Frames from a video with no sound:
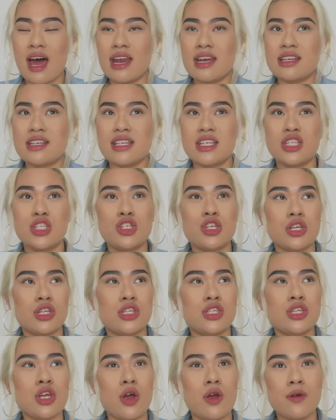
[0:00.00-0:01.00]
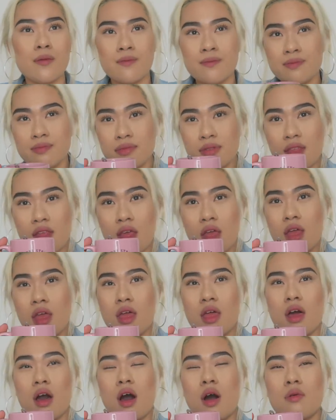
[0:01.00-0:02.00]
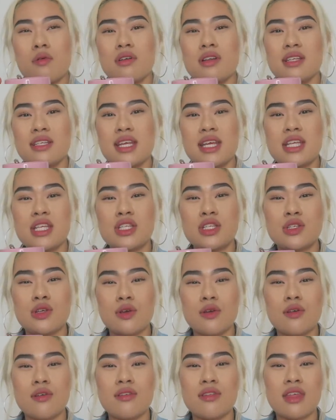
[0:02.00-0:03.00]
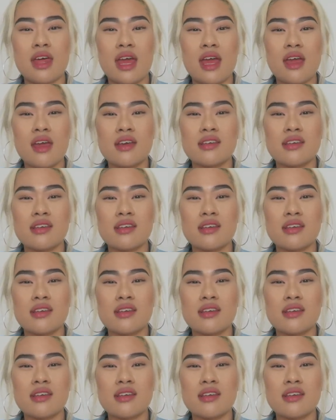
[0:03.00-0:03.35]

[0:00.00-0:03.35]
And it's just so, I want to say soothing,